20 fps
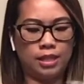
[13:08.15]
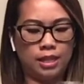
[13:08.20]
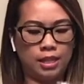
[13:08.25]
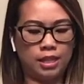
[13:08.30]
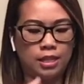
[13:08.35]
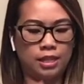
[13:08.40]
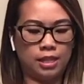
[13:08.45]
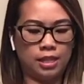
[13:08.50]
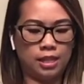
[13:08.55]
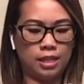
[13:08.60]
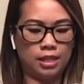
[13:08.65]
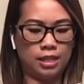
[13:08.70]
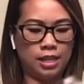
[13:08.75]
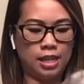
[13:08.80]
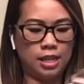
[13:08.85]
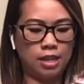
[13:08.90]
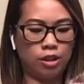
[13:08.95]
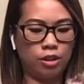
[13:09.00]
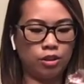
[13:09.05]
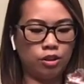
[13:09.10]
So I'm just
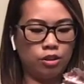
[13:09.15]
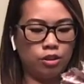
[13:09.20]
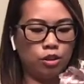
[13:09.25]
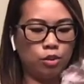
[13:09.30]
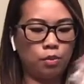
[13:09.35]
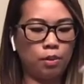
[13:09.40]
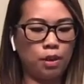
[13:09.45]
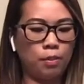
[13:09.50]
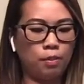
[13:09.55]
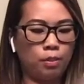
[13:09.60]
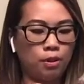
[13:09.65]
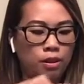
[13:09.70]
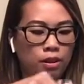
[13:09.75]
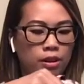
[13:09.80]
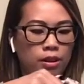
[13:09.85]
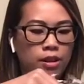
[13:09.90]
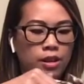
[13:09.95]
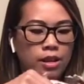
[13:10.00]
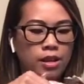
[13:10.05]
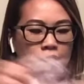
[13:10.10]
gonna take our
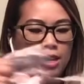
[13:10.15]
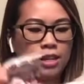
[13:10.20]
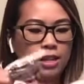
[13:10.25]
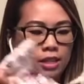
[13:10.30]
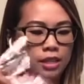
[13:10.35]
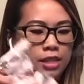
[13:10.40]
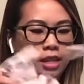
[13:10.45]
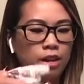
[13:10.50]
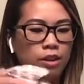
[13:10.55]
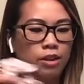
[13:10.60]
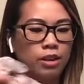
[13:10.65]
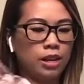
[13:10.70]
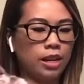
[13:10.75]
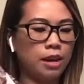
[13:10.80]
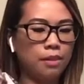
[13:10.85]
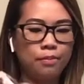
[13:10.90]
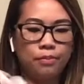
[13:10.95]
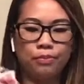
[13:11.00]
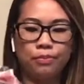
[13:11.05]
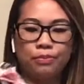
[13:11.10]
newspaper, tear
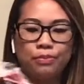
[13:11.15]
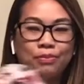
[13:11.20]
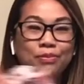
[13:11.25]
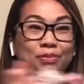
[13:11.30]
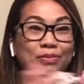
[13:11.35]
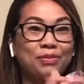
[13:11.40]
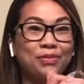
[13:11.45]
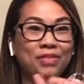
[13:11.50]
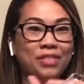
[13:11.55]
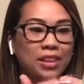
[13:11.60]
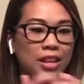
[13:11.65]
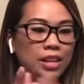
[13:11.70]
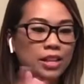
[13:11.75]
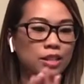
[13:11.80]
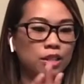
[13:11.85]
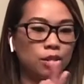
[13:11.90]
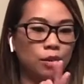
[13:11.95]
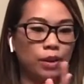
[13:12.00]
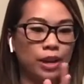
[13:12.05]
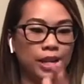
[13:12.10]
it up,
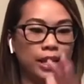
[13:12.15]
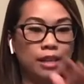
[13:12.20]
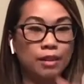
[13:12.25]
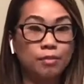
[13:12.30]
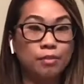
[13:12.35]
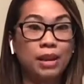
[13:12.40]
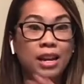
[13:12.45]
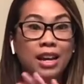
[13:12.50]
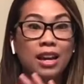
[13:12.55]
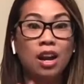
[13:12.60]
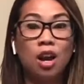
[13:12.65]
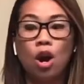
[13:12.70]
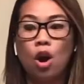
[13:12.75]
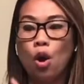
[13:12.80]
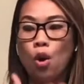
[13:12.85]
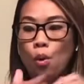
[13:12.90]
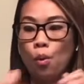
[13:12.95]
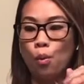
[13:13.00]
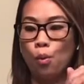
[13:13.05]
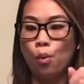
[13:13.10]
so I can make
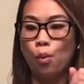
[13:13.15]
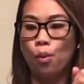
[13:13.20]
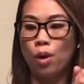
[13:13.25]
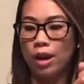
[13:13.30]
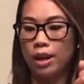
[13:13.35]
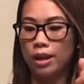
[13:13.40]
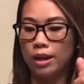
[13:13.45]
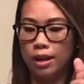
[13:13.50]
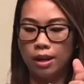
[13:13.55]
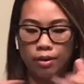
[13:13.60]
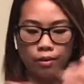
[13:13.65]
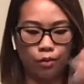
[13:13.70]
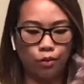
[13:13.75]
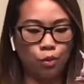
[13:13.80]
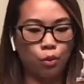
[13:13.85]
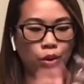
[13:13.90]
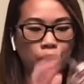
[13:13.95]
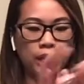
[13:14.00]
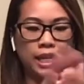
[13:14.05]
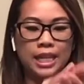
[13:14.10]
one
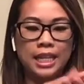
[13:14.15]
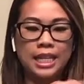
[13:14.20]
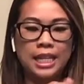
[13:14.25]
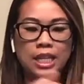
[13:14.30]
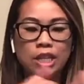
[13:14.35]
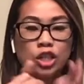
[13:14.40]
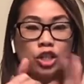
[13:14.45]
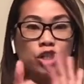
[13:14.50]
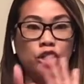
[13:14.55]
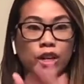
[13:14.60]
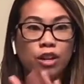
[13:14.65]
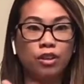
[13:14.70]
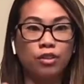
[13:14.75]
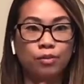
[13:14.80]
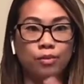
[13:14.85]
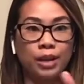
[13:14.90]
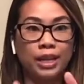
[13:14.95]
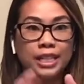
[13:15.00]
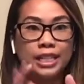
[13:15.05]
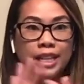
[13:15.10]
for each
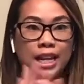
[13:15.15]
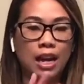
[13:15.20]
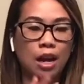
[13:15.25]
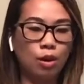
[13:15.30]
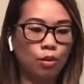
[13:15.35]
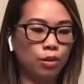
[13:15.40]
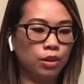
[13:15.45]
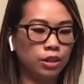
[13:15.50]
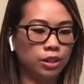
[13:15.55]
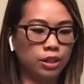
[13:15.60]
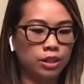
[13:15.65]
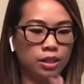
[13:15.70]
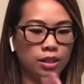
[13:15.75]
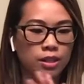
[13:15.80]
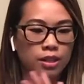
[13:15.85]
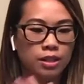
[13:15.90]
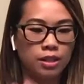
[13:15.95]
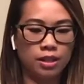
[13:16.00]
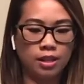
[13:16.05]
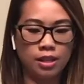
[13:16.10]
of my
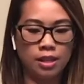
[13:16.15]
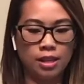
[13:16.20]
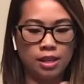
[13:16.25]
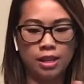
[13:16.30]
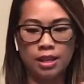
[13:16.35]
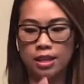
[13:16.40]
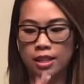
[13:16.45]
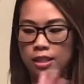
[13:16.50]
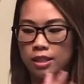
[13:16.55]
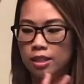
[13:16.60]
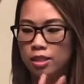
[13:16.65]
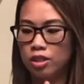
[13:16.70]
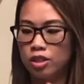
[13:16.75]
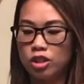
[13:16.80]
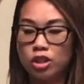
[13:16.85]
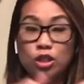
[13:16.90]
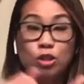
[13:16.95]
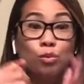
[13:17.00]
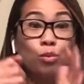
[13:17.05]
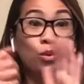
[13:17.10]
towers.
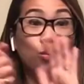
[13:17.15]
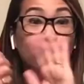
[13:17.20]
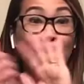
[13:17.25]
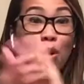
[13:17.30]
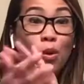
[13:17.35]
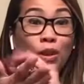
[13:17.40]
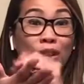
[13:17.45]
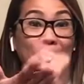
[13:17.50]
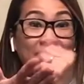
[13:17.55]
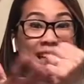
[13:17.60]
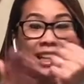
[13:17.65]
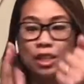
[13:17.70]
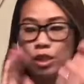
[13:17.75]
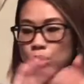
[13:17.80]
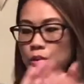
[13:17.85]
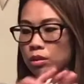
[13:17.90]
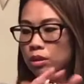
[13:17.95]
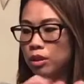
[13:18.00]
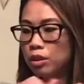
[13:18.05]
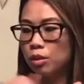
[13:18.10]
So it's just, we're rolling
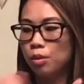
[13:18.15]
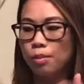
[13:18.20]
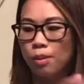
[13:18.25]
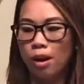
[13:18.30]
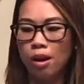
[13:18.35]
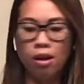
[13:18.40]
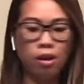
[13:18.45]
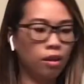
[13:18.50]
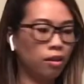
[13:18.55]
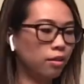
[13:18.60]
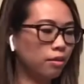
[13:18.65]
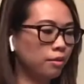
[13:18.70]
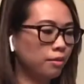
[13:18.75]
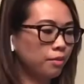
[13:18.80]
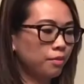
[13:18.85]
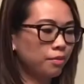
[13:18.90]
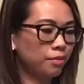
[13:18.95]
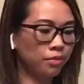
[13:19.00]
it into a little ball.